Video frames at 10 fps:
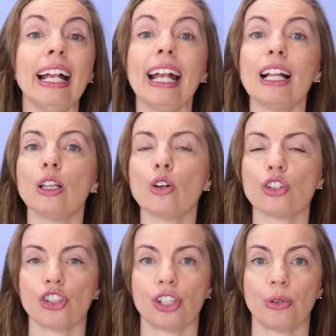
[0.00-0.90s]

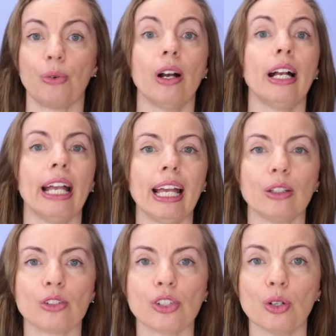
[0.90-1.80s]
Elogio.
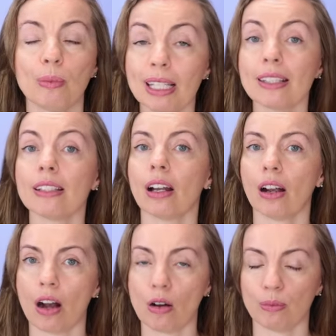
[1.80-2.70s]
Elogio means
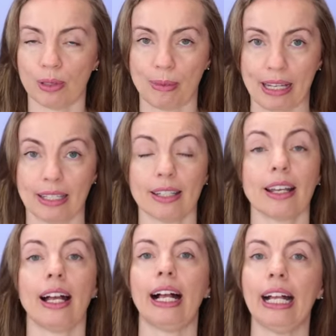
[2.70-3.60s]
compliment.
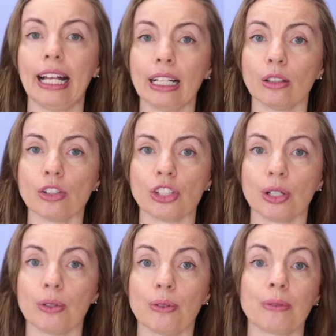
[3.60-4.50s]

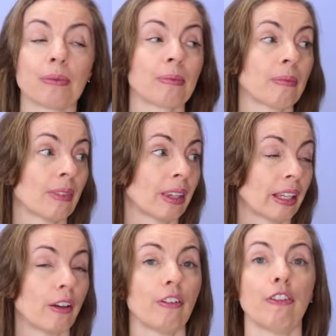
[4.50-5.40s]
Elogio.
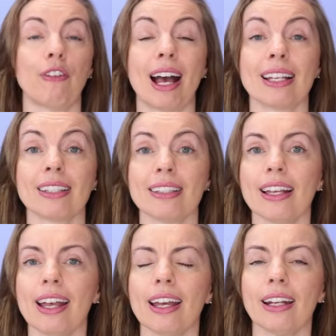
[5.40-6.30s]

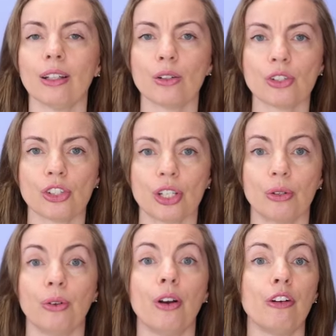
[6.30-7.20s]
Fazer
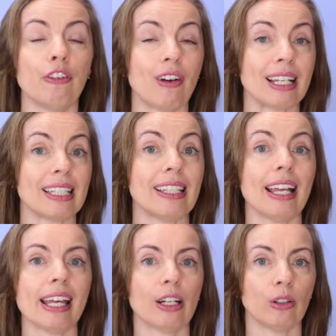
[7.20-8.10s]
elogio.
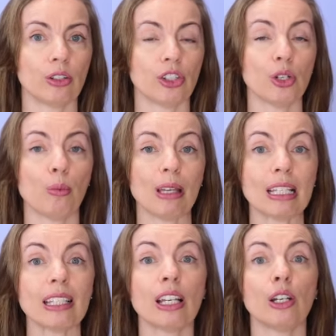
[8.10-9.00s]
Fazer elogio
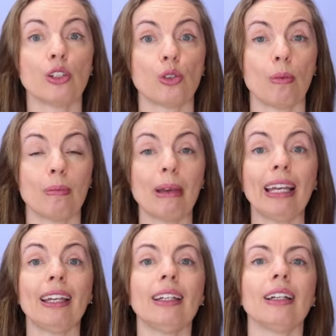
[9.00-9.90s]
means to
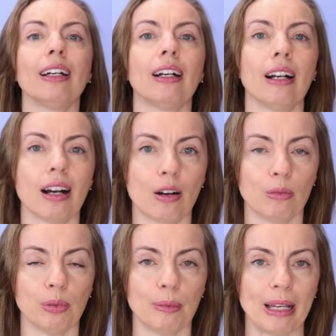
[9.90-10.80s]
make
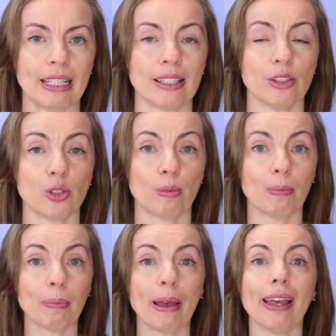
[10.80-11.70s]
compliments, to
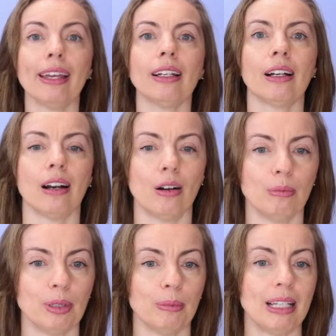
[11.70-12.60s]
pay
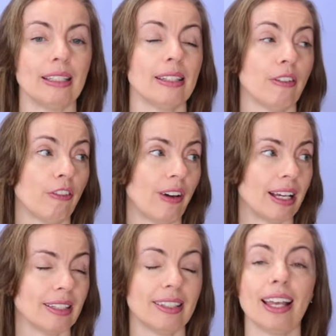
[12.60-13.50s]
compliments.
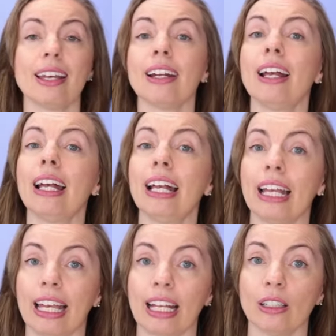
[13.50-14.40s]
Fazer
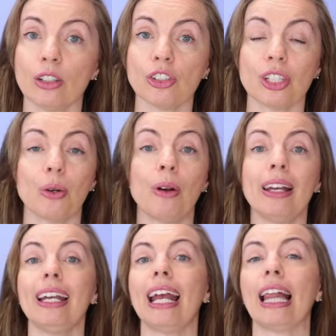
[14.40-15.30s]
elogio.
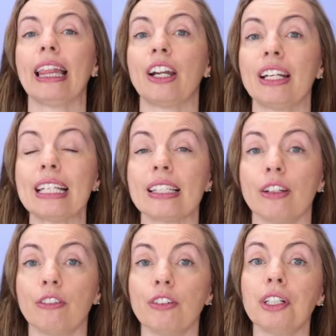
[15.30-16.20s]
And there is
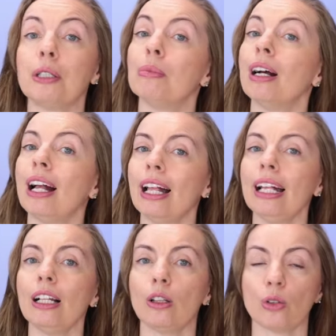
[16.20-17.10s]
the verb
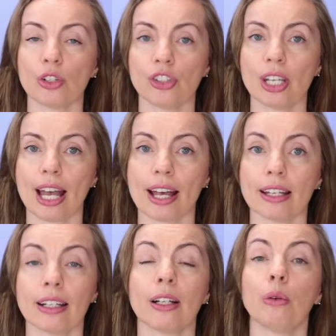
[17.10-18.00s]

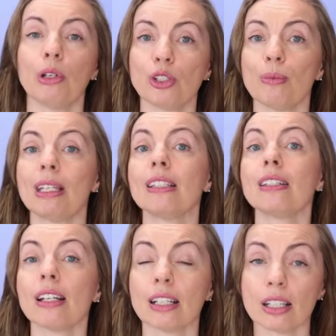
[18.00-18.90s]
elogiar, which
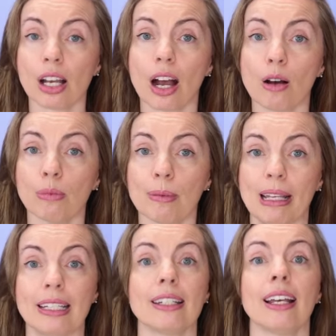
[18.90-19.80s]
means to
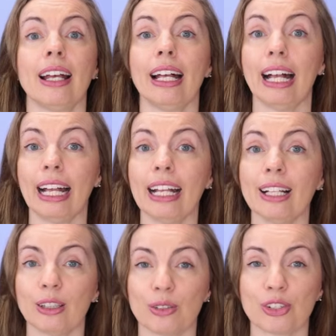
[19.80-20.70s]
compliment.
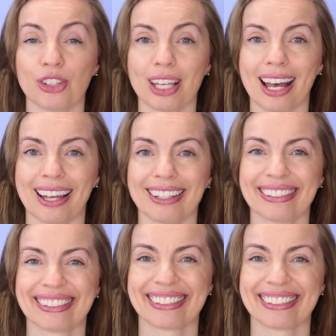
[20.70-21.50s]
Elogiar.